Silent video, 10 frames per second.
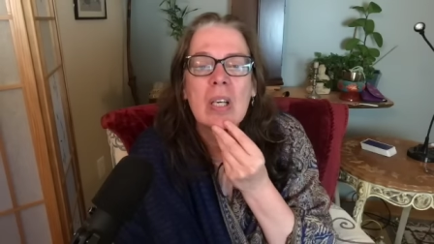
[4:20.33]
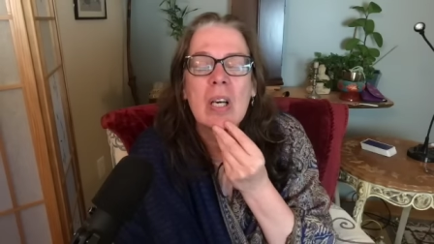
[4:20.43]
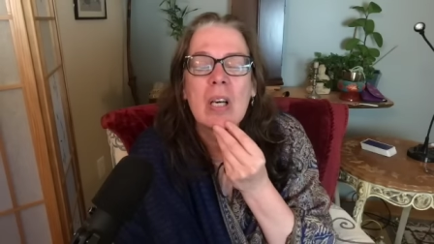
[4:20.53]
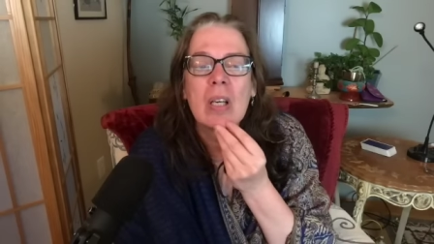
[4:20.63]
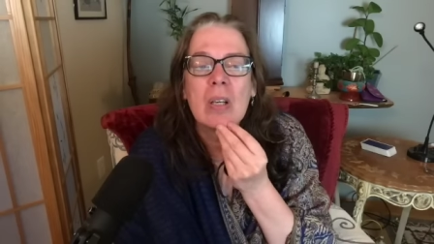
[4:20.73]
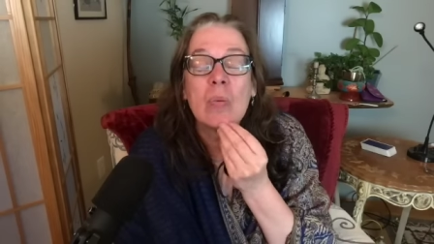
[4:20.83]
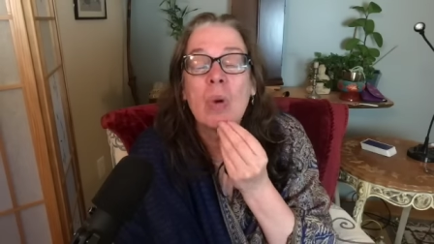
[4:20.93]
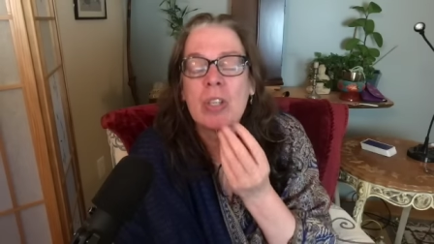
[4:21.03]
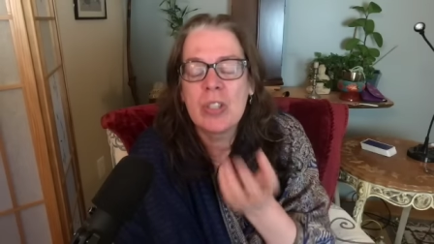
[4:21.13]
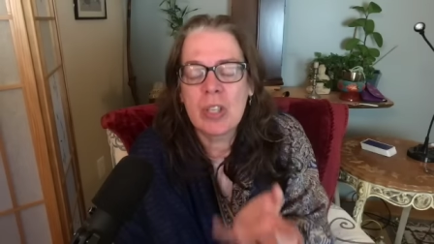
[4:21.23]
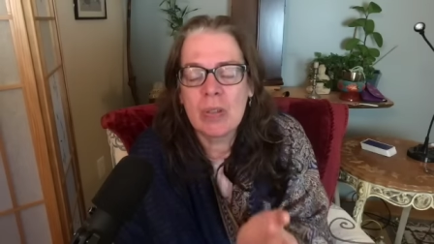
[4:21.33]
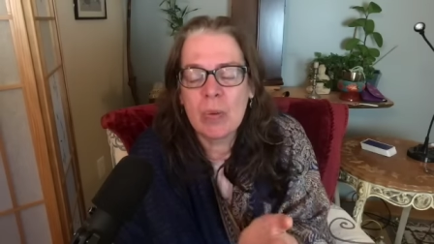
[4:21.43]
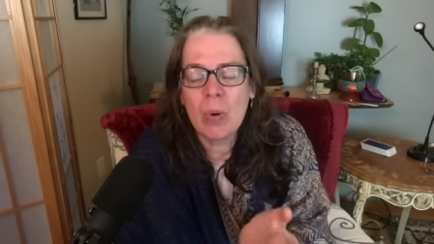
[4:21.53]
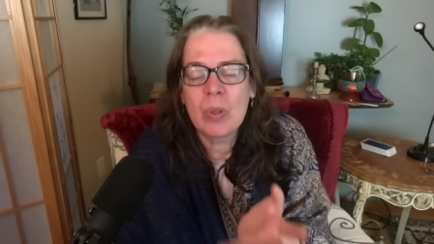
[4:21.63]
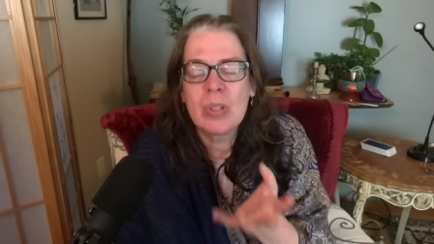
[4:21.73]
uh, Russian,
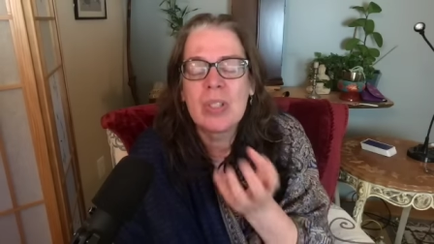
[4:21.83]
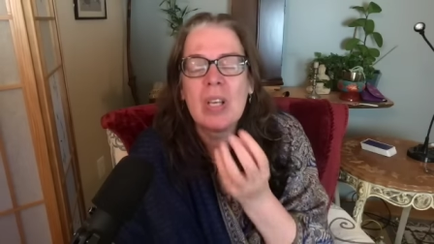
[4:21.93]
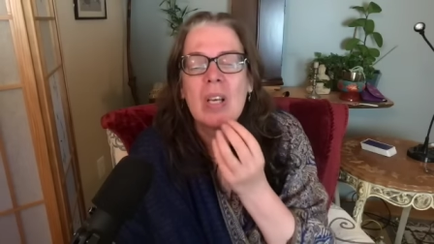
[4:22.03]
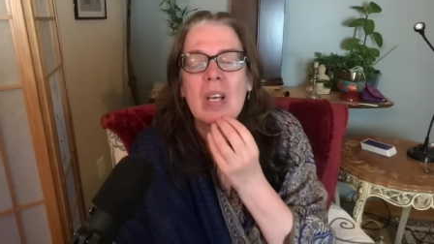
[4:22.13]
of course,